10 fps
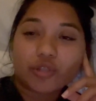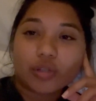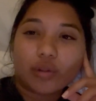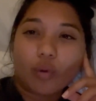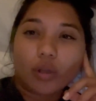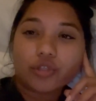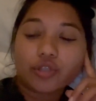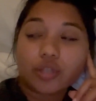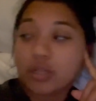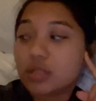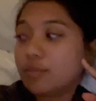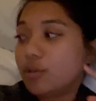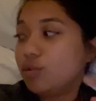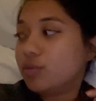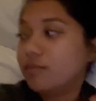Gonna watch some
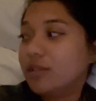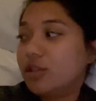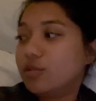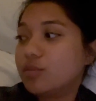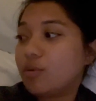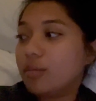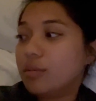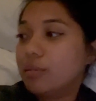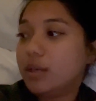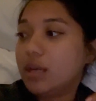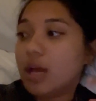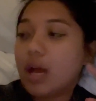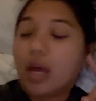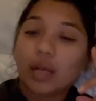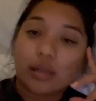YouTube videos probably
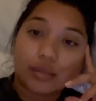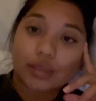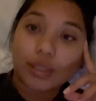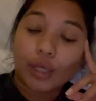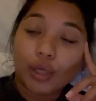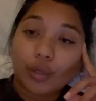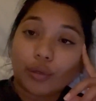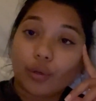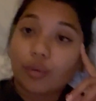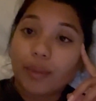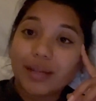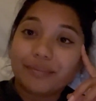and go to bed.